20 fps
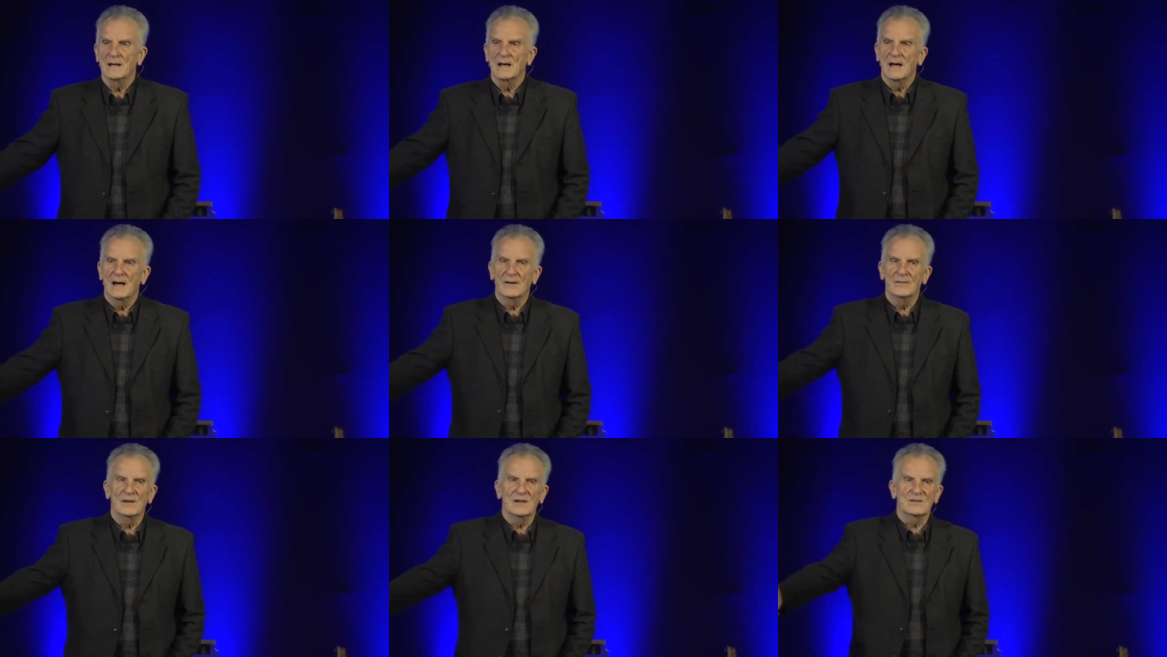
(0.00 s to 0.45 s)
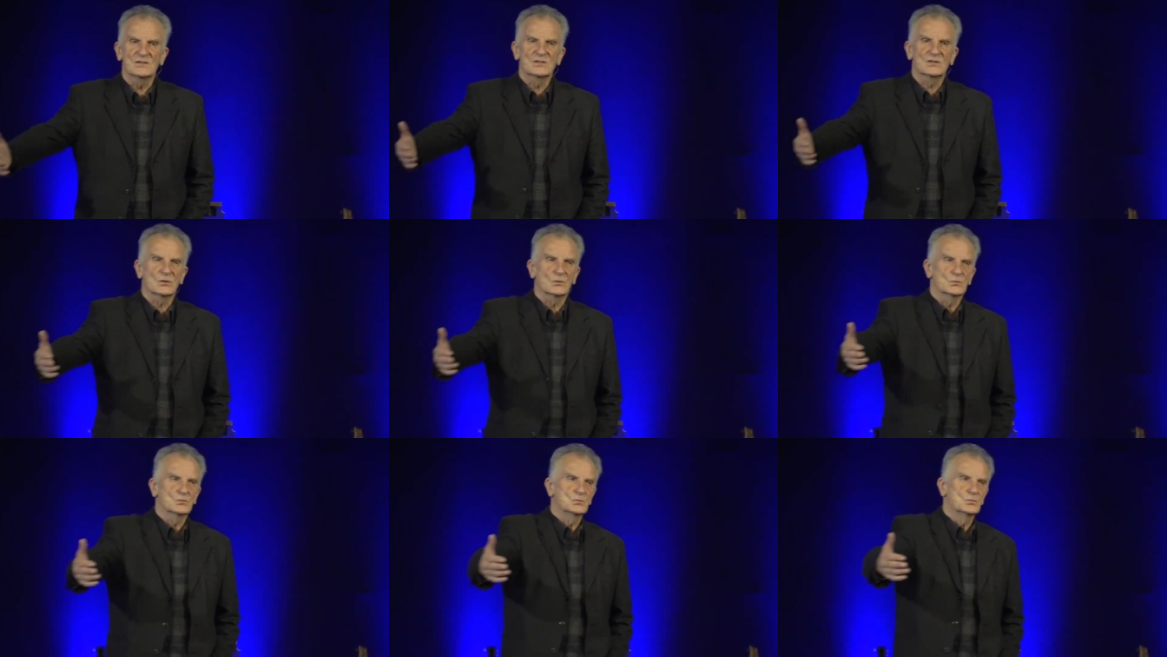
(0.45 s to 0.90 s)
and they
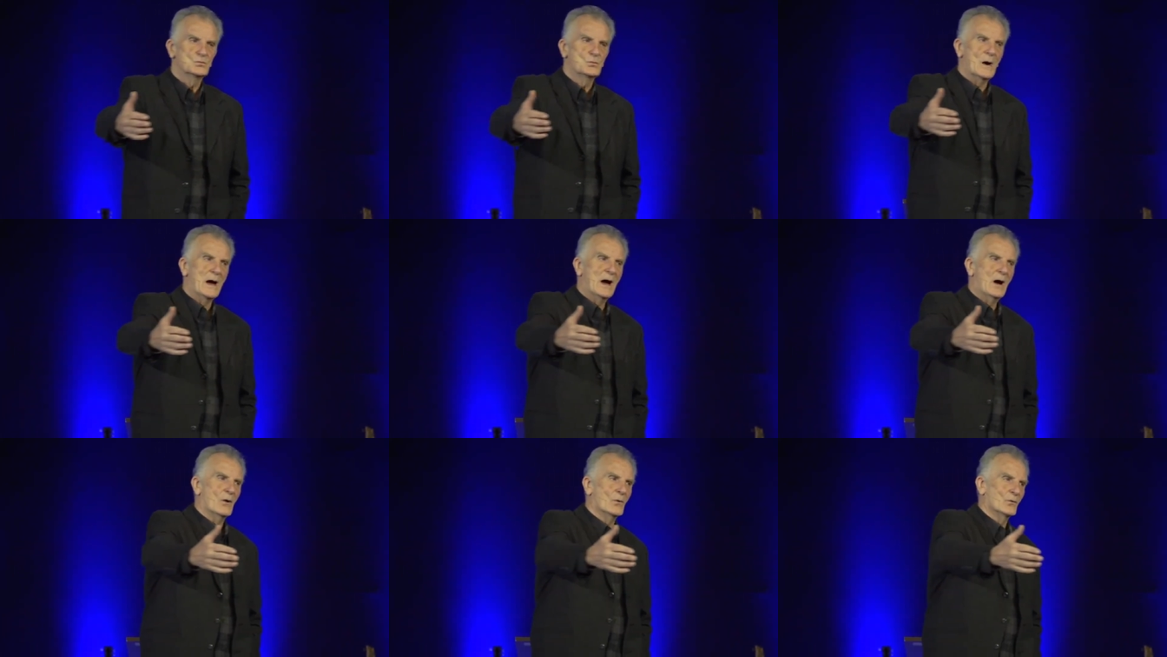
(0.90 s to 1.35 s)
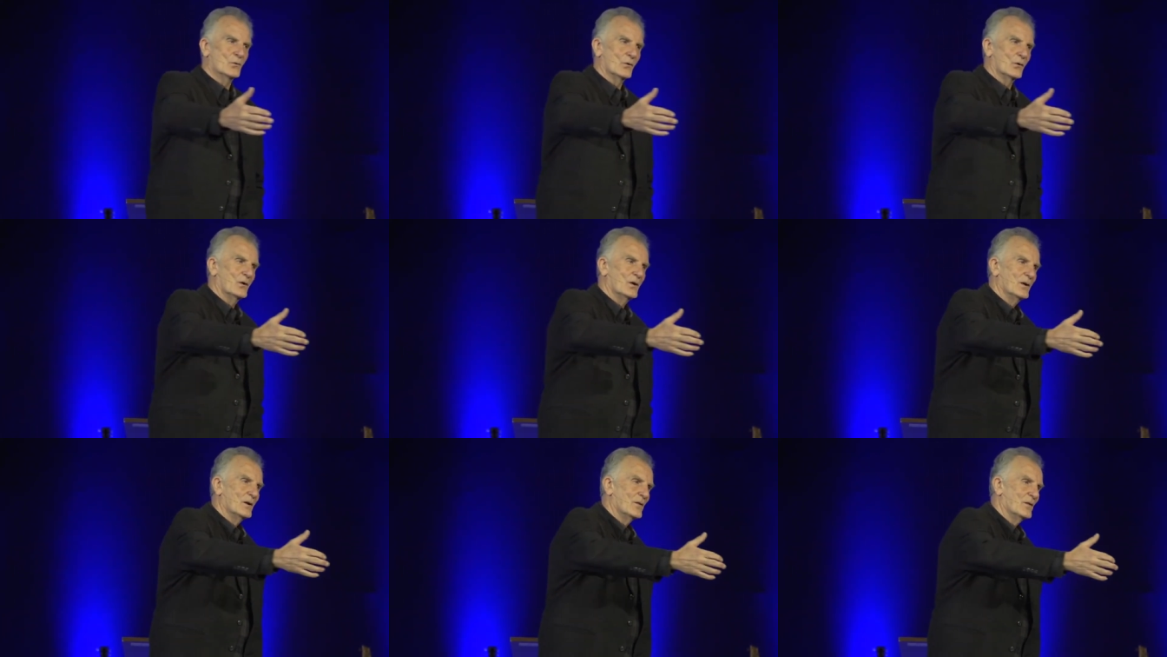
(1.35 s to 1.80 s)

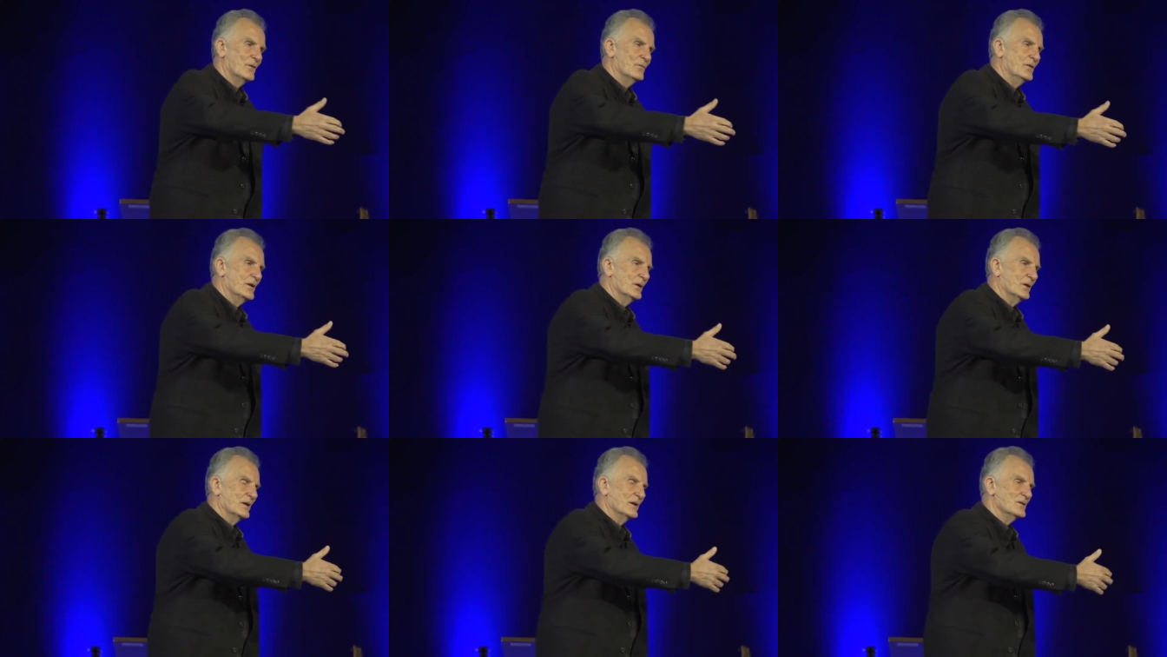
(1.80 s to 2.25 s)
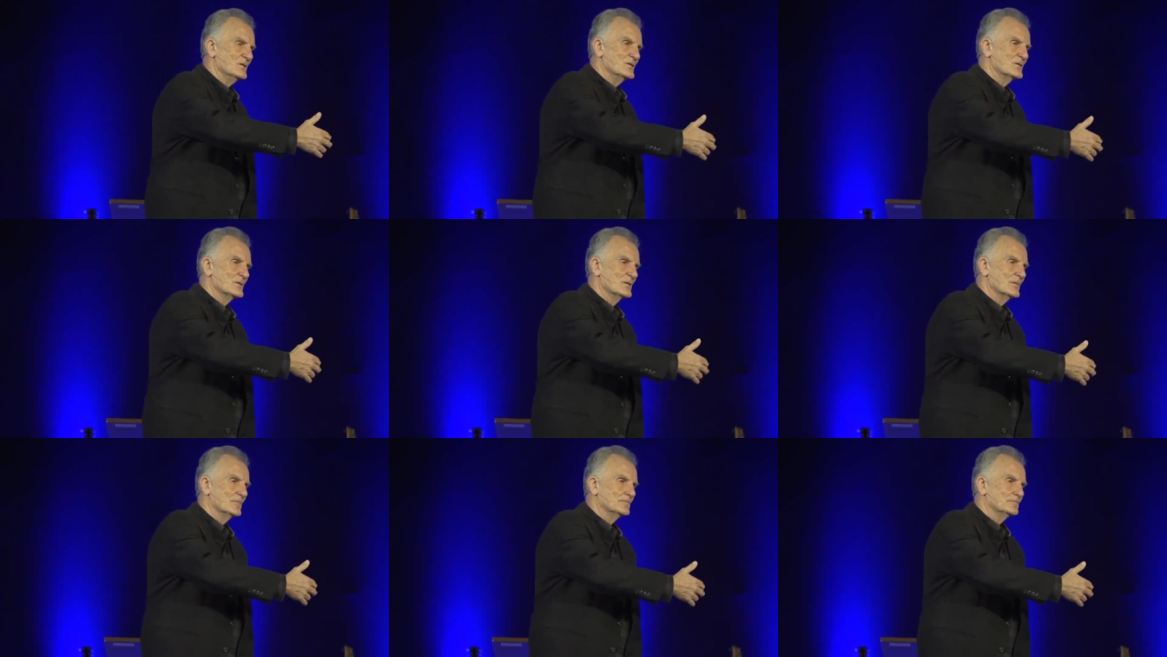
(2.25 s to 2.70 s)
surround the village.